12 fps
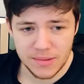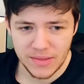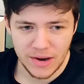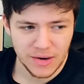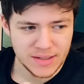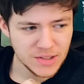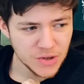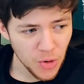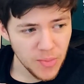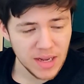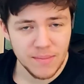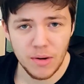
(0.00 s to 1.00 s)
There are so
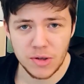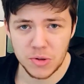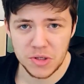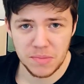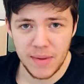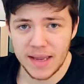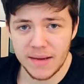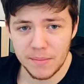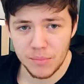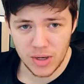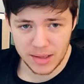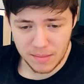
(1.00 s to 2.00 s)
many books which make
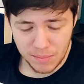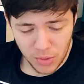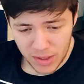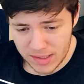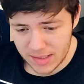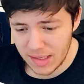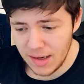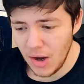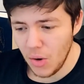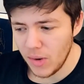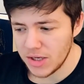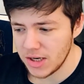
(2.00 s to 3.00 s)
brilliant points,
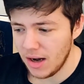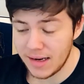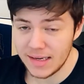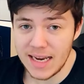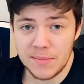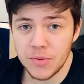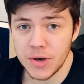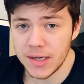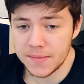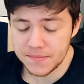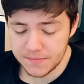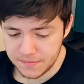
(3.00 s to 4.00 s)
which are contemporary.
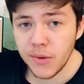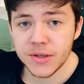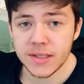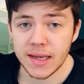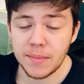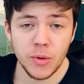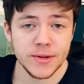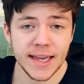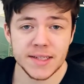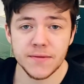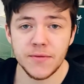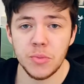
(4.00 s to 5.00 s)
Books like Paul
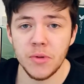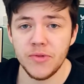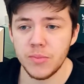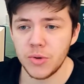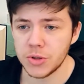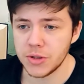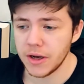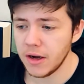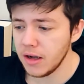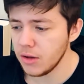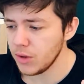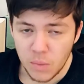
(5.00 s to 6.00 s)
Takes the Form of a Mortal
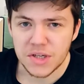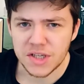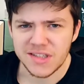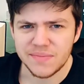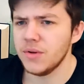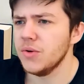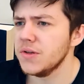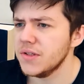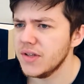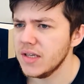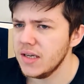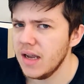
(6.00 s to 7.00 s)
Girl, which explores
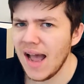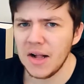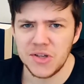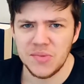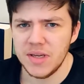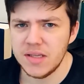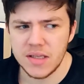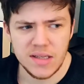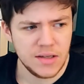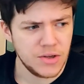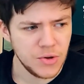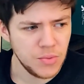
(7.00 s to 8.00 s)
the
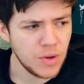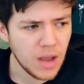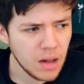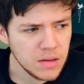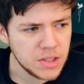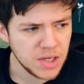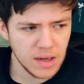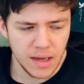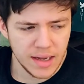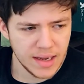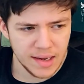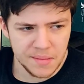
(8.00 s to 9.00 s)
LGBTQ culture
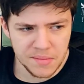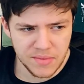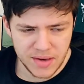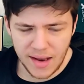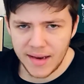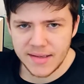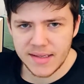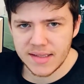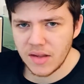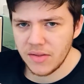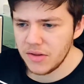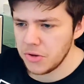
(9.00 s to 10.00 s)
in the 90s
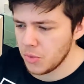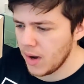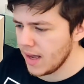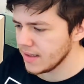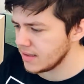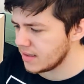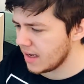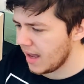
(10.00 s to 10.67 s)
in the US.